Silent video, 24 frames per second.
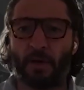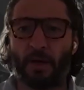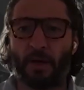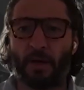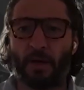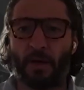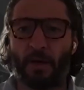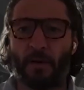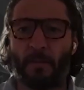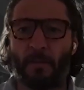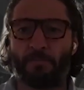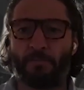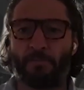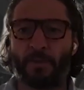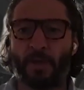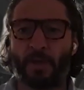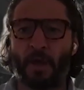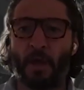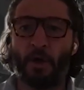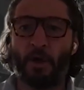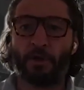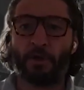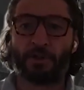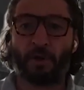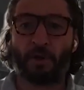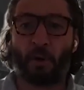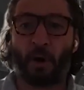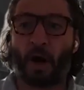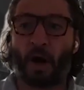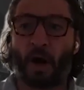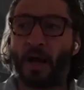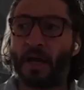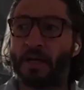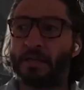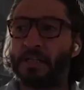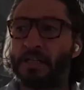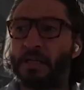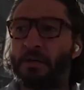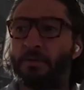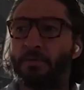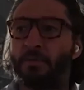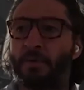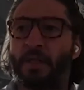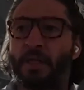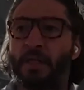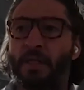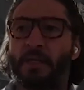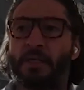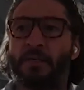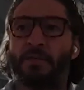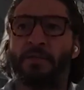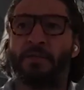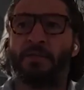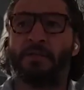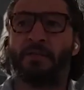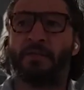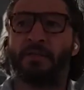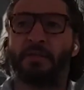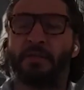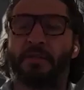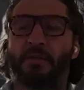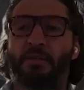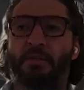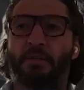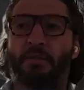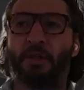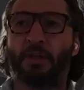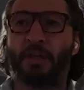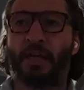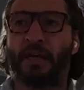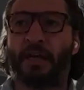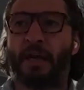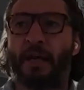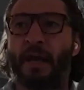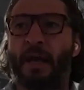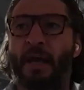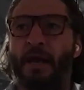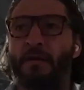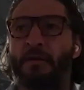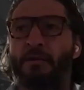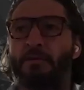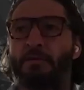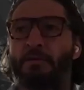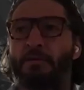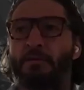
Um, so our idea really is looking at